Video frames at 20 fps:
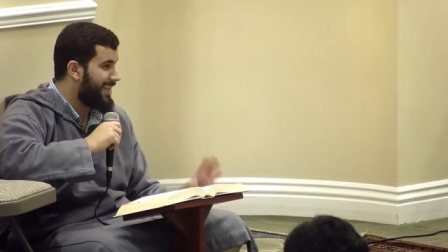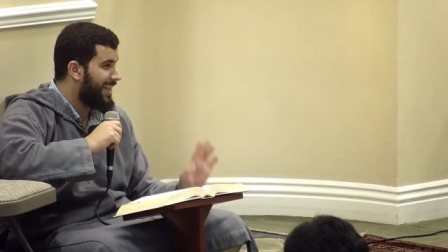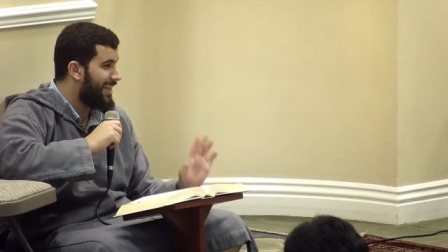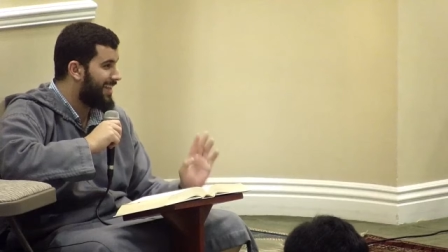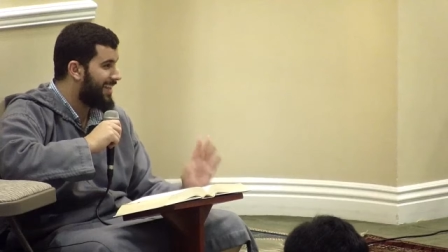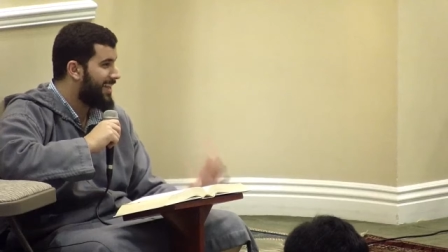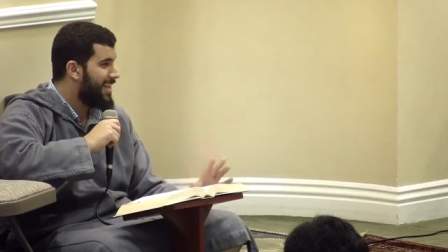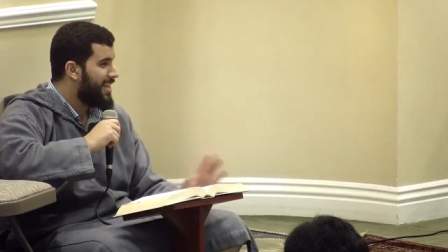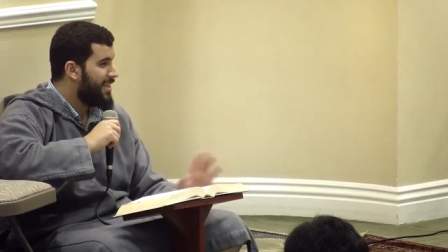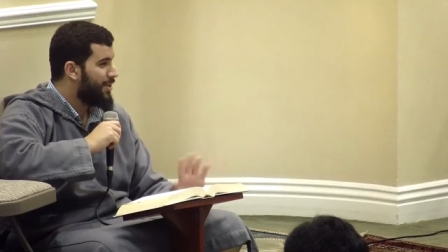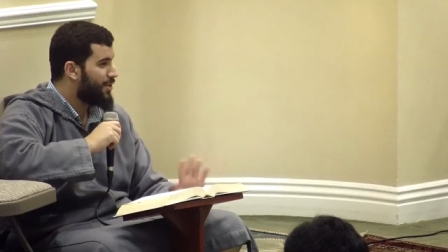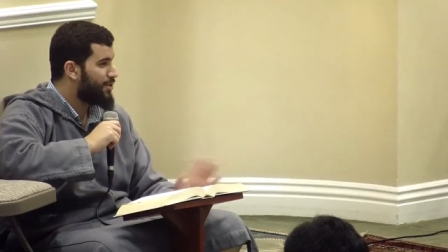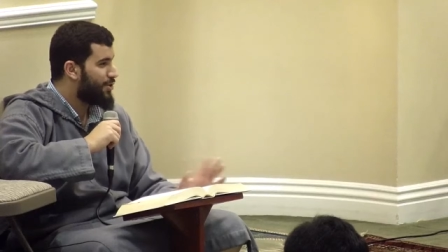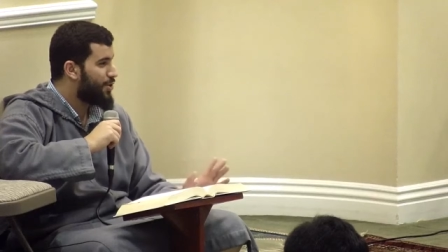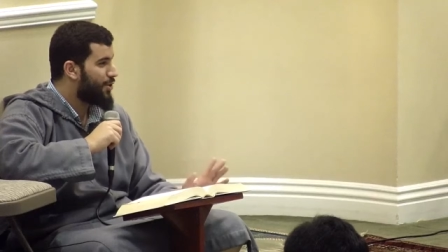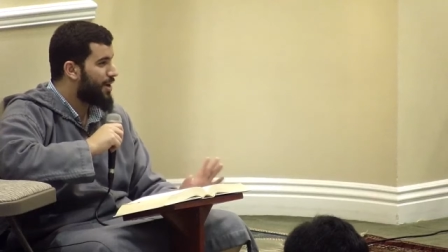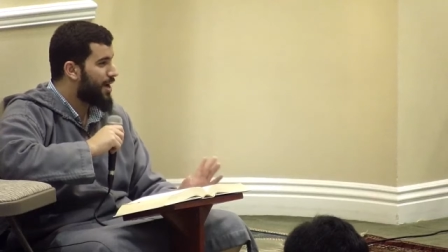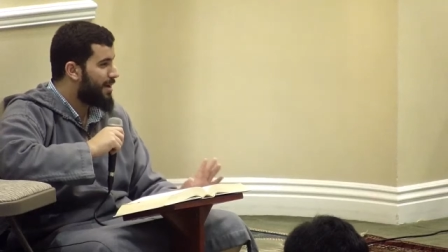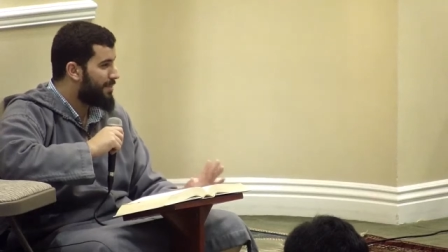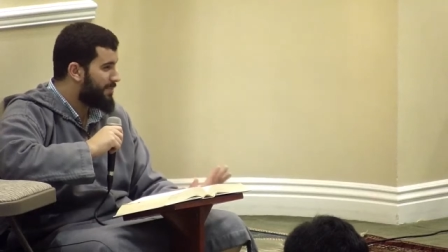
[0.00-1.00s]
That, that,
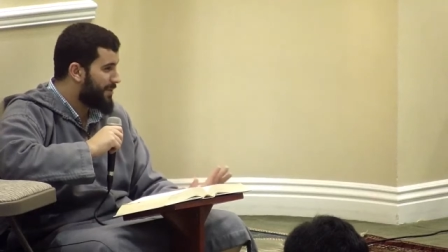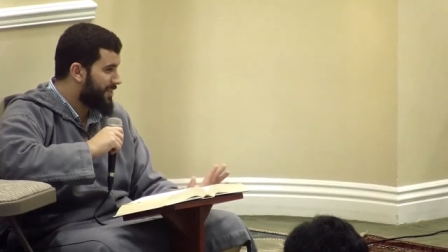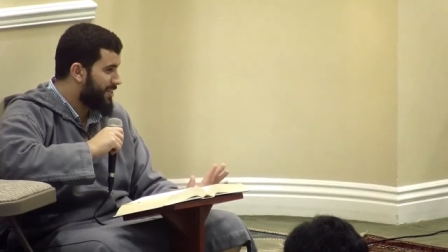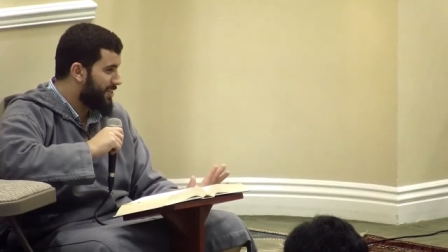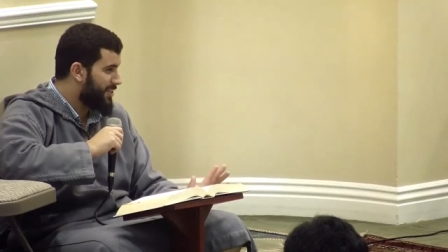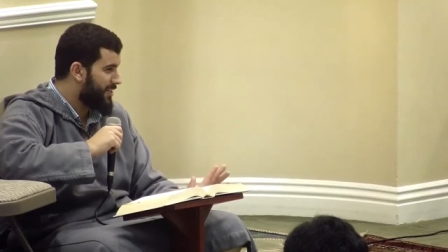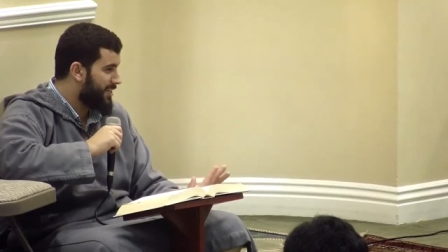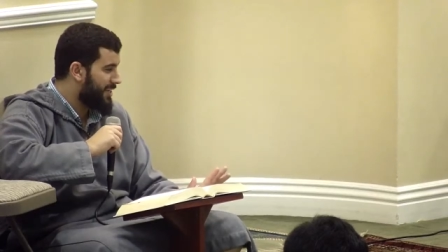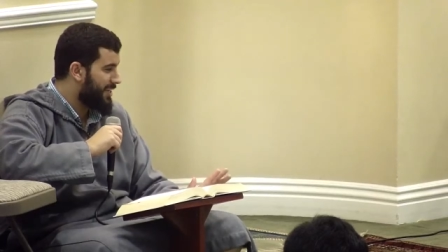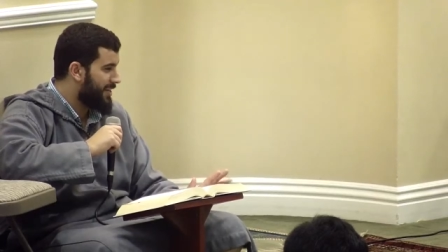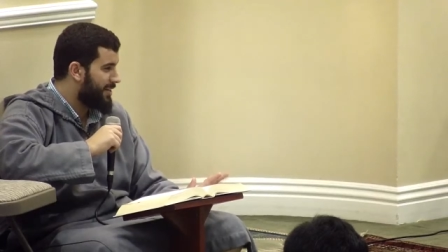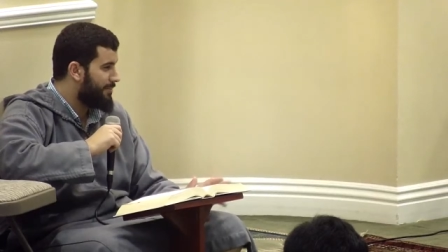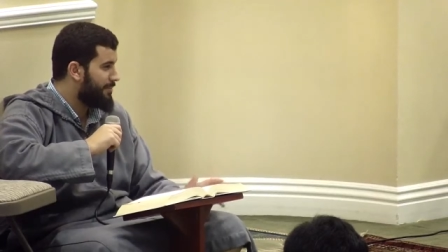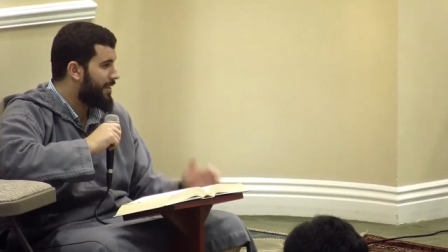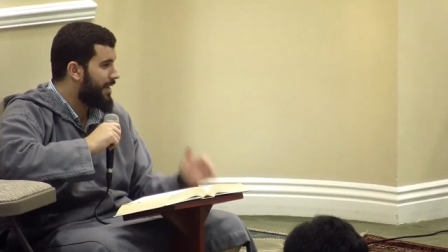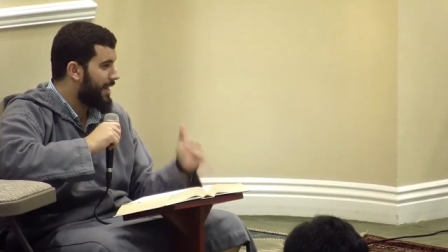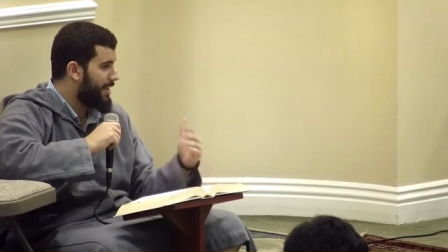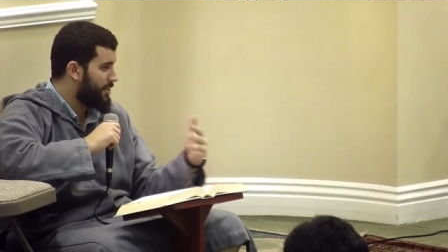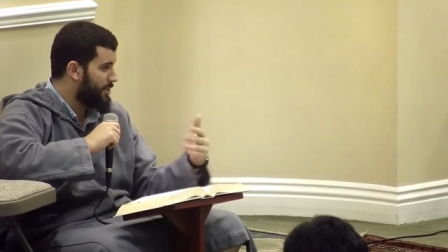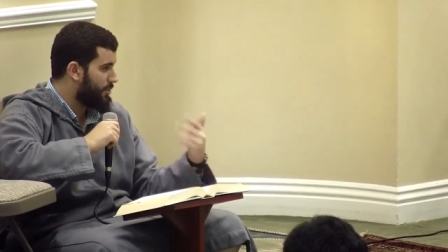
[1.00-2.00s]
there's no
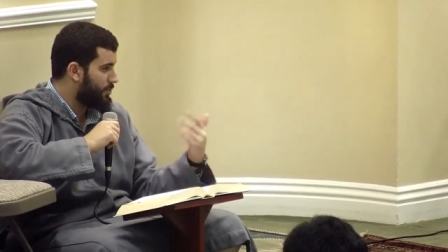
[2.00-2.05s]
competition here.